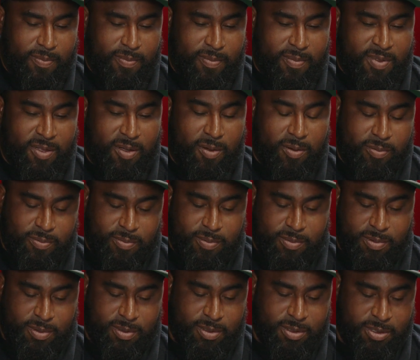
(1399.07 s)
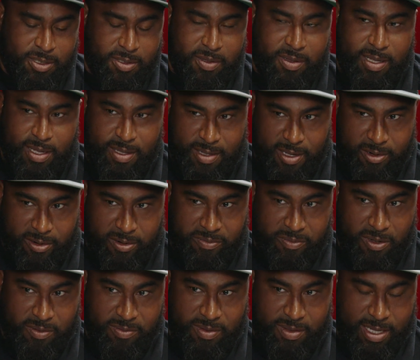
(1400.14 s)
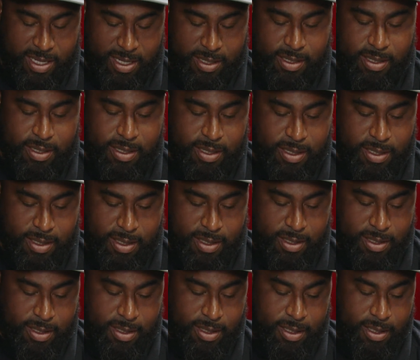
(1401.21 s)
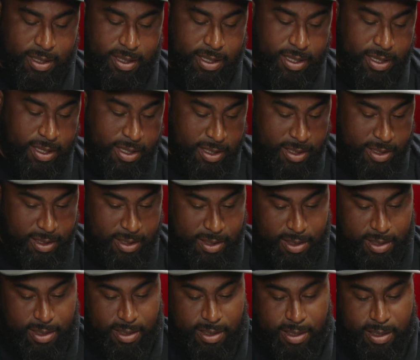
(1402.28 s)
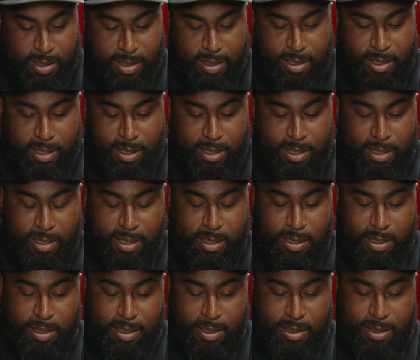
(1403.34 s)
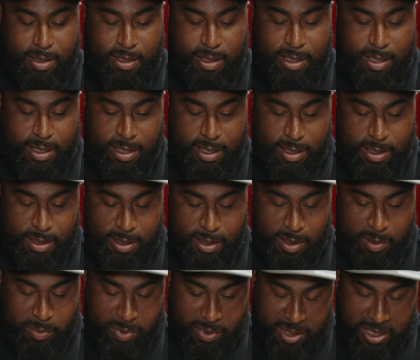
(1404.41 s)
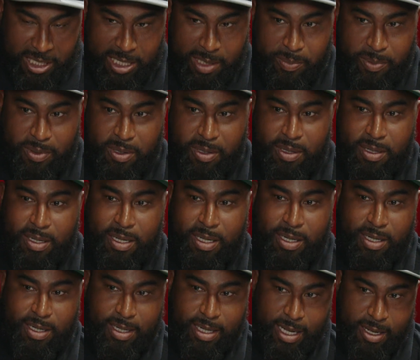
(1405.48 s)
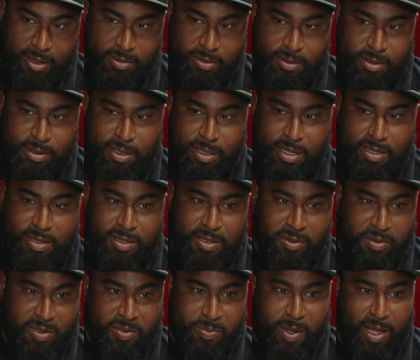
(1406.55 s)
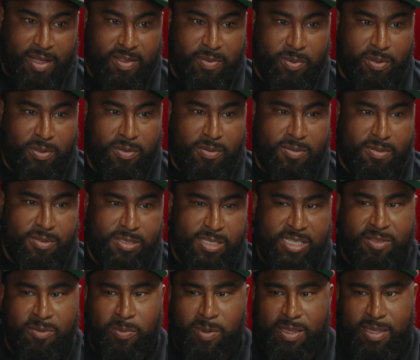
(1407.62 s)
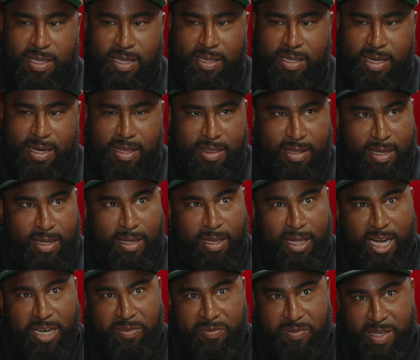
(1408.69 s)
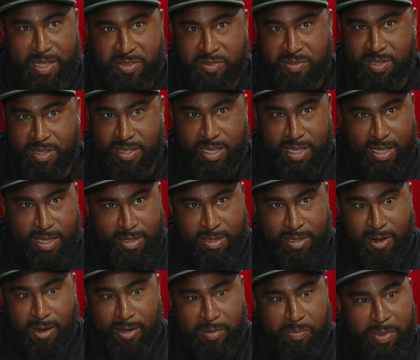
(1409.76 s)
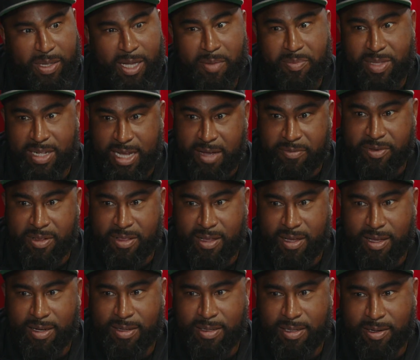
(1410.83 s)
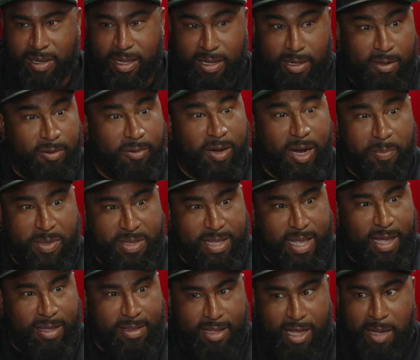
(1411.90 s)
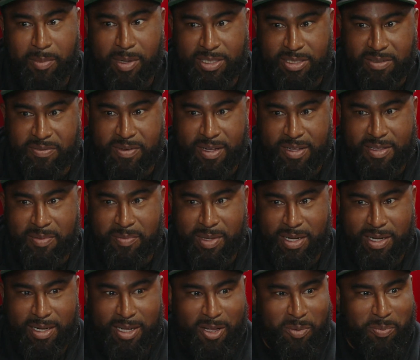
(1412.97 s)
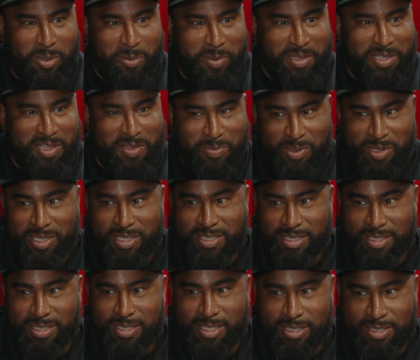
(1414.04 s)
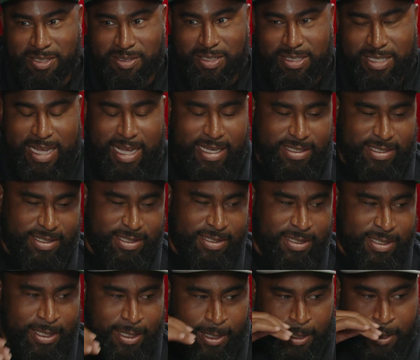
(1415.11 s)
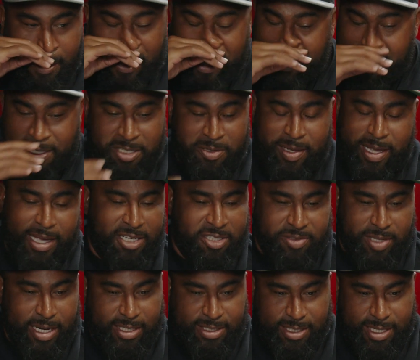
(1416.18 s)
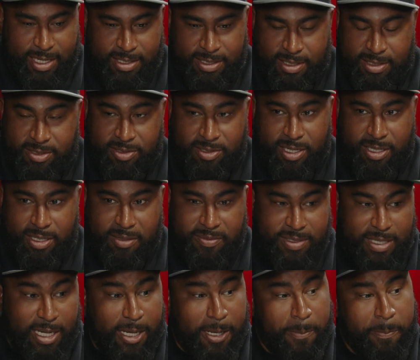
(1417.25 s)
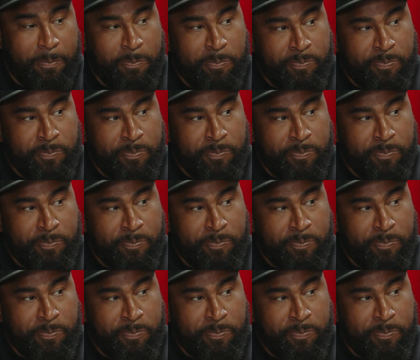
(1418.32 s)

So 2 things that are involved in that: get a bookkeeper and an accountant as soon as possible. That's one thing that I think a lot of investors, as they get started, becomes an afterthought. You're like, oh crap, it's tax time. I should find somebody to help me with these books and do the taxes. And then you can't strategize because there's not enough time.